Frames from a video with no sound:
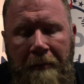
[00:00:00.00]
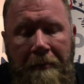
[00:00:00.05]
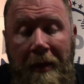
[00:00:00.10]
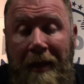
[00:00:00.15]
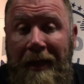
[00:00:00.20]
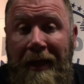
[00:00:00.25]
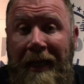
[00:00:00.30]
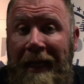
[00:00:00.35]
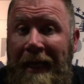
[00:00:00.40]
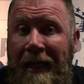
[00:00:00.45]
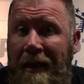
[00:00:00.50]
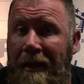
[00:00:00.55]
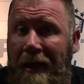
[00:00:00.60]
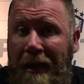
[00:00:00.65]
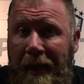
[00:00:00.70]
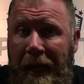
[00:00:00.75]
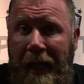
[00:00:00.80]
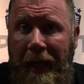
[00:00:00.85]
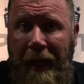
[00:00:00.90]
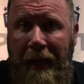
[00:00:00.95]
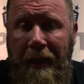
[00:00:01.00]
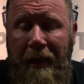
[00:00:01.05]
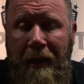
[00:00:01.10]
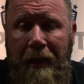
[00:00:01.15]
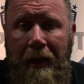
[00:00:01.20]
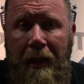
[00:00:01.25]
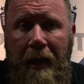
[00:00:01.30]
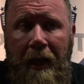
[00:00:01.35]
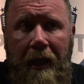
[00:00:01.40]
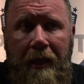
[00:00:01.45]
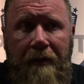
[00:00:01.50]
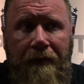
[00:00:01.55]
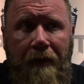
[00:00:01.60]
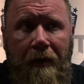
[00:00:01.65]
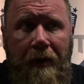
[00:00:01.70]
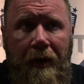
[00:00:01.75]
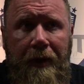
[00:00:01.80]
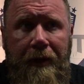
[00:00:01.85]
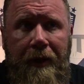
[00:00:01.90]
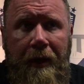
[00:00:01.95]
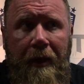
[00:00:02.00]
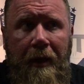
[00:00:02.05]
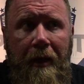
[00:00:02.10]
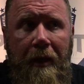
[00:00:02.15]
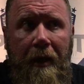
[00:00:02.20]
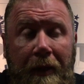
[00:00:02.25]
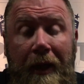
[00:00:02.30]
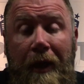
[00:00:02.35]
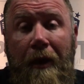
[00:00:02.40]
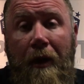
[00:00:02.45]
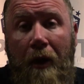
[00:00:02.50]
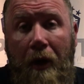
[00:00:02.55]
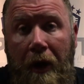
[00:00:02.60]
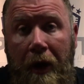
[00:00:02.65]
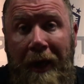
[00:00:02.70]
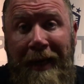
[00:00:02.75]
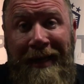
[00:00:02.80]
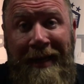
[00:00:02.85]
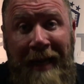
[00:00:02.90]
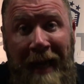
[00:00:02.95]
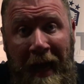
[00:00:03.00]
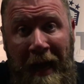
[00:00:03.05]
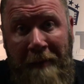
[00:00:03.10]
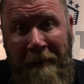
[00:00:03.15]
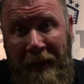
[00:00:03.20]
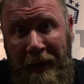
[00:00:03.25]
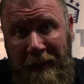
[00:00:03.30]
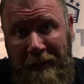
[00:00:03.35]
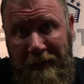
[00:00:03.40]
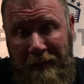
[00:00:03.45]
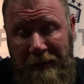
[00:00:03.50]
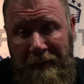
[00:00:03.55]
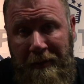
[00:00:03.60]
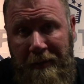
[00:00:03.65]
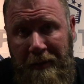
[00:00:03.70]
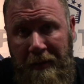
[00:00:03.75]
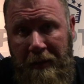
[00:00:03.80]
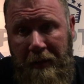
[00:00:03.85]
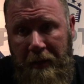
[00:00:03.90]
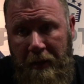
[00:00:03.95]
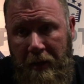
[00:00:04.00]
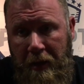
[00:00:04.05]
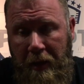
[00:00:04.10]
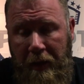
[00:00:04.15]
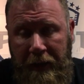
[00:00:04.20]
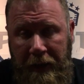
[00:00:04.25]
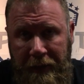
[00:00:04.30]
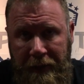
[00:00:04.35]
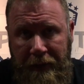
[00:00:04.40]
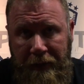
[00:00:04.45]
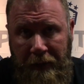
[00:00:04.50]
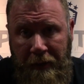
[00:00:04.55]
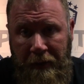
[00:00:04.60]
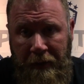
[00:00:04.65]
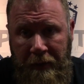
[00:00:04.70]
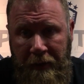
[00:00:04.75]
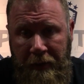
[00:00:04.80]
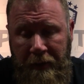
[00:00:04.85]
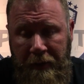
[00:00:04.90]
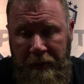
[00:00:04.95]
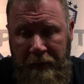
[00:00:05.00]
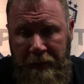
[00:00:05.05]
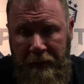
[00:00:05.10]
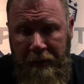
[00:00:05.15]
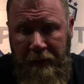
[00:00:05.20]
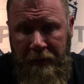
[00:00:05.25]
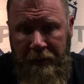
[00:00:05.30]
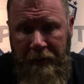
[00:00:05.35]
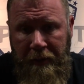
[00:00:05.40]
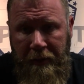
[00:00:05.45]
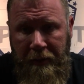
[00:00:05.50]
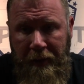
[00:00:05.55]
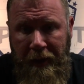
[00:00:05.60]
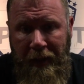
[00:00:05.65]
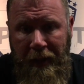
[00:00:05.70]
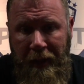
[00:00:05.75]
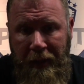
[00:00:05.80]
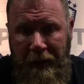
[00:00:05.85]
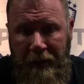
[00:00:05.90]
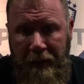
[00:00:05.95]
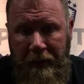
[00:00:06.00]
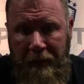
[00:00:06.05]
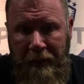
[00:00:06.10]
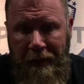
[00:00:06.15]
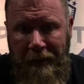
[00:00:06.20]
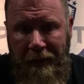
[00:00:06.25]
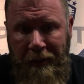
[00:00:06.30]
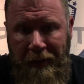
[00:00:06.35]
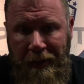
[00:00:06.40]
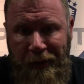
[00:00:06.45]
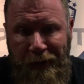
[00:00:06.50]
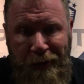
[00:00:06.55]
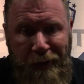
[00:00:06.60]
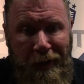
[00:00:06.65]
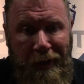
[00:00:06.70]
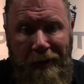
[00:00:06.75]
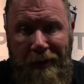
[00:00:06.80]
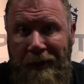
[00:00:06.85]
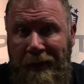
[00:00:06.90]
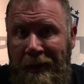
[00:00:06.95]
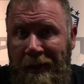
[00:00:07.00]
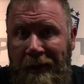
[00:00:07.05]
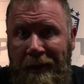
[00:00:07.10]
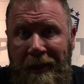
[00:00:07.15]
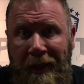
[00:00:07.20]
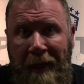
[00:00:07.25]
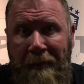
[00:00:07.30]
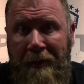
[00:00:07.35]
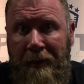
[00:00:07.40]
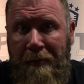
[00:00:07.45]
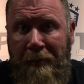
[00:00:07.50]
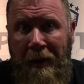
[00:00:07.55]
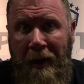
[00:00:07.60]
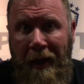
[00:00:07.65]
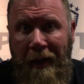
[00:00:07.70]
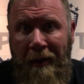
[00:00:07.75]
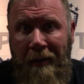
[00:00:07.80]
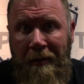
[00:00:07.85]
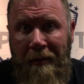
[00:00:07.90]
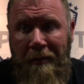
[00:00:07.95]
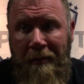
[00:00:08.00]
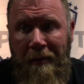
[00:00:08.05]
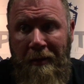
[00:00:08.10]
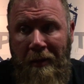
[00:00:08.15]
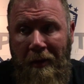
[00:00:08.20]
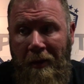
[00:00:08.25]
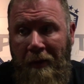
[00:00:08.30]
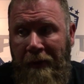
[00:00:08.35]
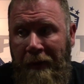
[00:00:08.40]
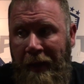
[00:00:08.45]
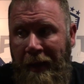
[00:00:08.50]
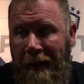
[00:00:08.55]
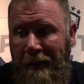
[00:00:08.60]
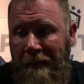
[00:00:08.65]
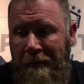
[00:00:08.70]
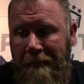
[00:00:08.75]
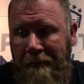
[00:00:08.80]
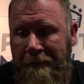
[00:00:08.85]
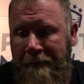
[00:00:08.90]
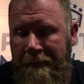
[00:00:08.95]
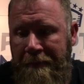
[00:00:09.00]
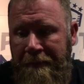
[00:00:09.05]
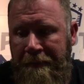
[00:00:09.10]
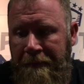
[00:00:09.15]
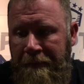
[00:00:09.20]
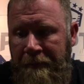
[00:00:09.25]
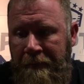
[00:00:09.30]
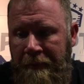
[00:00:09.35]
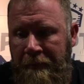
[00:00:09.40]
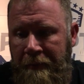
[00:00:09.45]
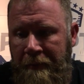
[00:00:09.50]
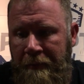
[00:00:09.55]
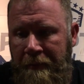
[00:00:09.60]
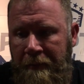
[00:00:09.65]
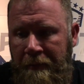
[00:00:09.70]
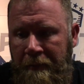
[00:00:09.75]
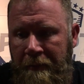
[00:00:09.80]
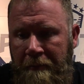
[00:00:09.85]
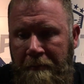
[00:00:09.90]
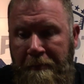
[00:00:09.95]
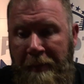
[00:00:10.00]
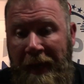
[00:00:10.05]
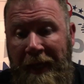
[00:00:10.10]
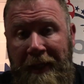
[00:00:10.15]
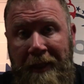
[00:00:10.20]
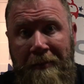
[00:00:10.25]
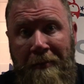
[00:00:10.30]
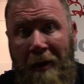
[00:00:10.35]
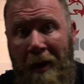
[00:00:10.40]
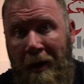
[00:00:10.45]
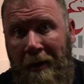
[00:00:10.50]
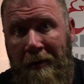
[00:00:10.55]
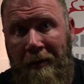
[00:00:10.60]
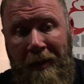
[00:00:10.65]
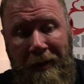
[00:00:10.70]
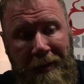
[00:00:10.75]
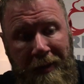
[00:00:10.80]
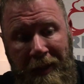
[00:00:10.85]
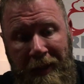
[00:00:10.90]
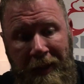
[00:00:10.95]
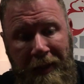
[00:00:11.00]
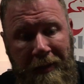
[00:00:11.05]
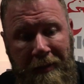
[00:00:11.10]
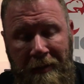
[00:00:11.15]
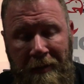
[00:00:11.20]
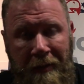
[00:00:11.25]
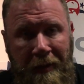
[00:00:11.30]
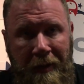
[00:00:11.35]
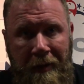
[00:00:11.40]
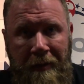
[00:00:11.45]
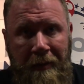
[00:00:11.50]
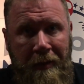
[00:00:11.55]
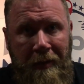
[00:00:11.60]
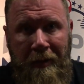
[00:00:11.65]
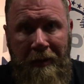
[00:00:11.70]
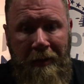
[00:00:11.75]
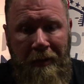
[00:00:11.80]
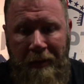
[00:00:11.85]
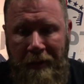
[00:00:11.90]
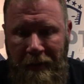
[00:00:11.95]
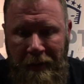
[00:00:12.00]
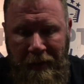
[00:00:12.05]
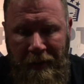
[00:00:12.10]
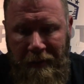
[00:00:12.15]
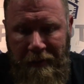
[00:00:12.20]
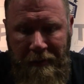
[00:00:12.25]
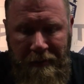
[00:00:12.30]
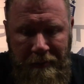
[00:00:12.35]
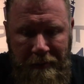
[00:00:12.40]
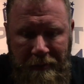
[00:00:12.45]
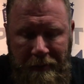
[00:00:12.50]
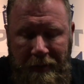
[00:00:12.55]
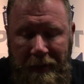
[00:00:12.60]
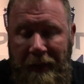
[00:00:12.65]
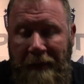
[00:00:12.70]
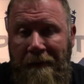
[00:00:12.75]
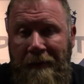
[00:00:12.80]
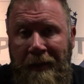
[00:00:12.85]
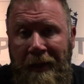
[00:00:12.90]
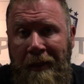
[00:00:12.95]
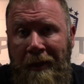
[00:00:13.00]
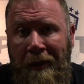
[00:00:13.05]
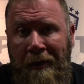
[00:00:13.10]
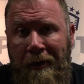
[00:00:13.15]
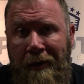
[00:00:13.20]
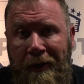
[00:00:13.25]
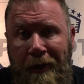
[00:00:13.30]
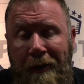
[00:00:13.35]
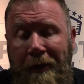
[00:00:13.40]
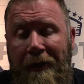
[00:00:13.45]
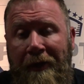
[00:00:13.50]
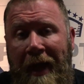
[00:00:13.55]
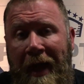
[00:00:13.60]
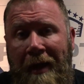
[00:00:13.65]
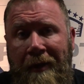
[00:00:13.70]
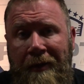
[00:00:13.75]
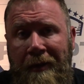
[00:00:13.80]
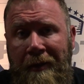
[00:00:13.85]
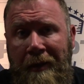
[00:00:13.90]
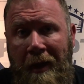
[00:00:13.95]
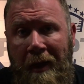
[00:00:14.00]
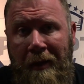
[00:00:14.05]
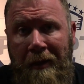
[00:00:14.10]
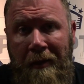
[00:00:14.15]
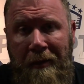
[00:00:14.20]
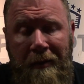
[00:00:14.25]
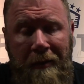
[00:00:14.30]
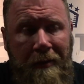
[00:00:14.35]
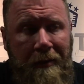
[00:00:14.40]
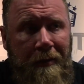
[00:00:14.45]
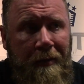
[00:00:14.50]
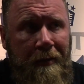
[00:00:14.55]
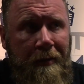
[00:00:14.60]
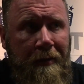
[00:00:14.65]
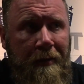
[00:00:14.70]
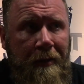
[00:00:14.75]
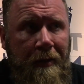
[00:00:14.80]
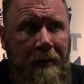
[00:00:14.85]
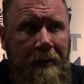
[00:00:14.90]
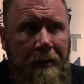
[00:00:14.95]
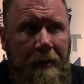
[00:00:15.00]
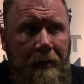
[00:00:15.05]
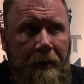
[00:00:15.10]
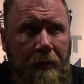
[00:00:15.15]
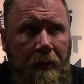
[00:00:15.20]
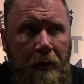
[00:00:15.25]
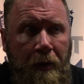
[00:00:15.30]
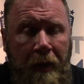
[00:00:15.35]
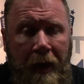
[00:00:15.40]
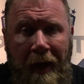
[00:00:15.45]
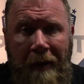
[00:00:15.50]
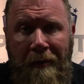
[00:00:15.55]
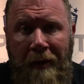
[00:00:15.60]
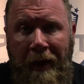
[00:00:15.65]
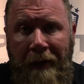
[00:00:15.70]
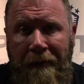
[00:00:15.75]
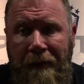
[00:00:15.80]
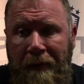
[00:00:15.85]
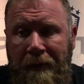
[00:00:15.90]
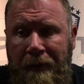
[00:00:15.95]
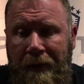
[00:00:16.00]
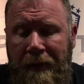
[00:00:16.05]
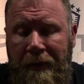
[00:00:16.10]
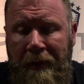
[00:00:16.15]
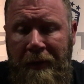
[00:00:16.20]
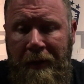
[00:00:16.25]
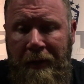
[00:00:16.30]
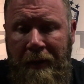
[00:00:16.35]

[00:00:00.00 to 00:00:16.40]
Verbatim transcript: But at the end of the day, as far as the ergonomics are concerned, the trigger's in the same spot on that base model as it is on the, you know, seventeen hundred, two thousand dollar cool guy rifles.